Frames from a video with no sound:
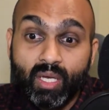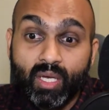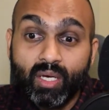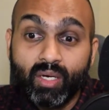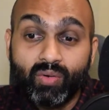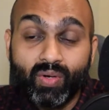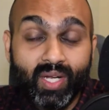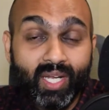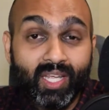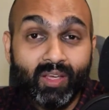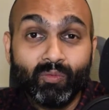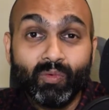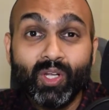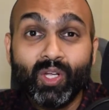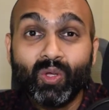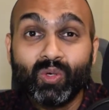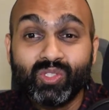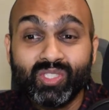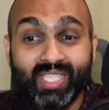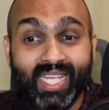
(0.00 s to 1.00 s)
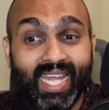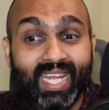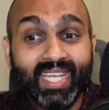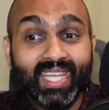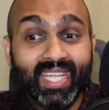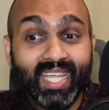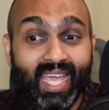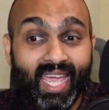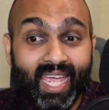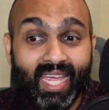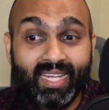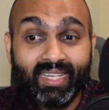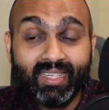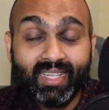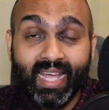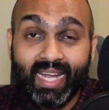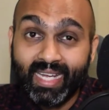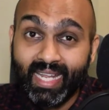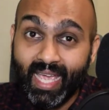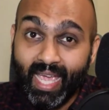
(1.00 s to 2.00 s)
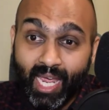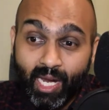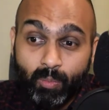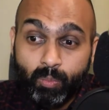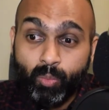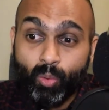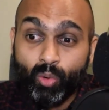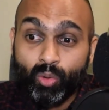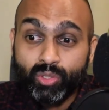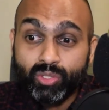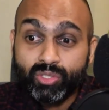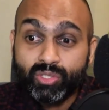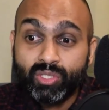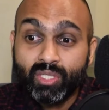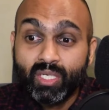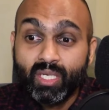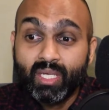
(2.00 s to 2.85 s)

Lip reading: running Windows 98 at airports,